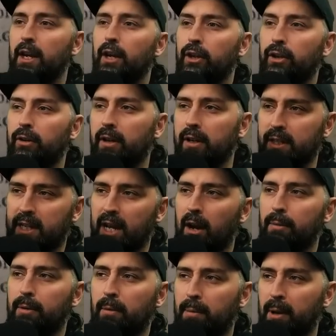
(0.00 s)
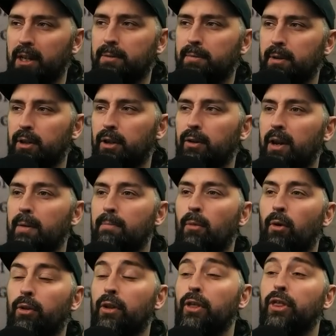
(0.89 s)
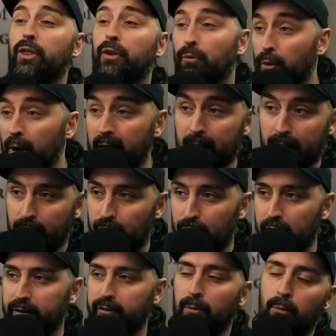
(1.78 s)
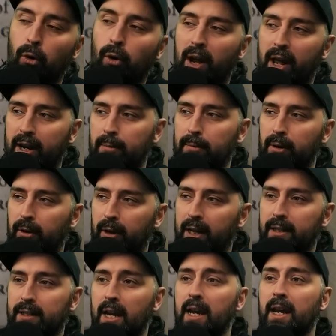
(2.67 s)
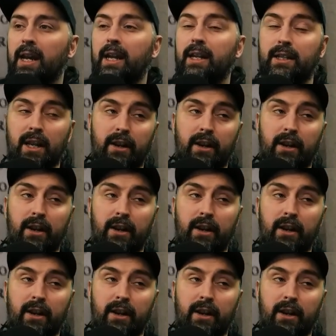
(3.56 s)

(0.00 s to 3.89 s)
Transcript: you can set up the replacement unit more than 3 inches from all enemy units instead